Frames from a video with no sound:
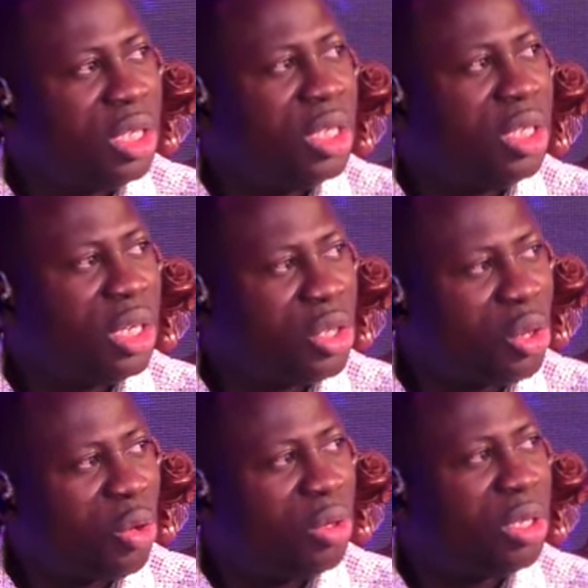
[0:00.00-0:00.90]
Yes,
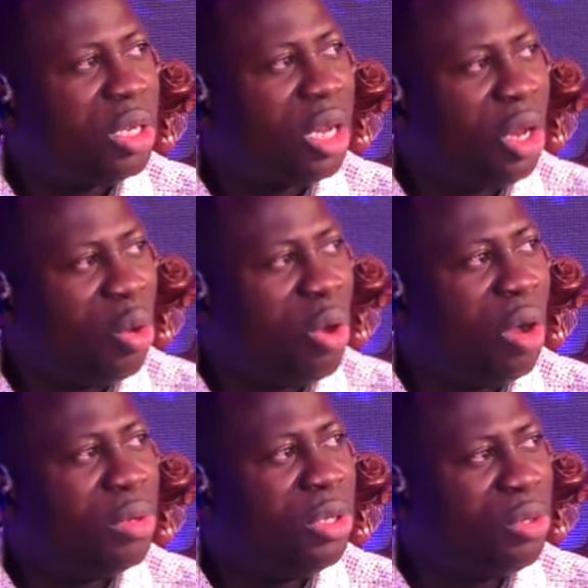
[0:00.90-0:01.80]
Lord. Hello,
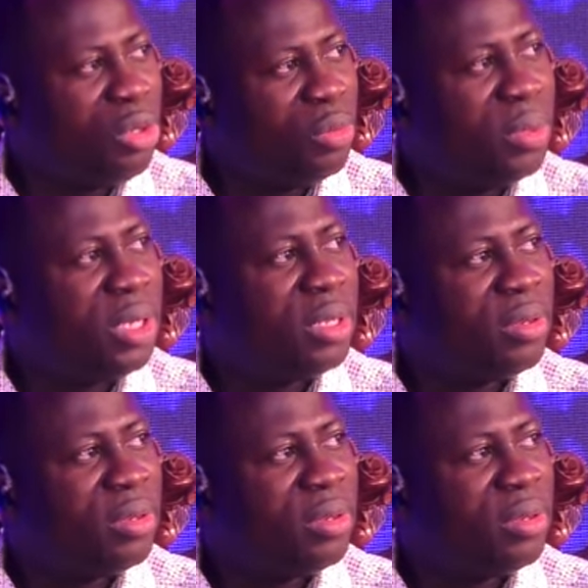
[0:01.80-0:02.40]
how are you doing?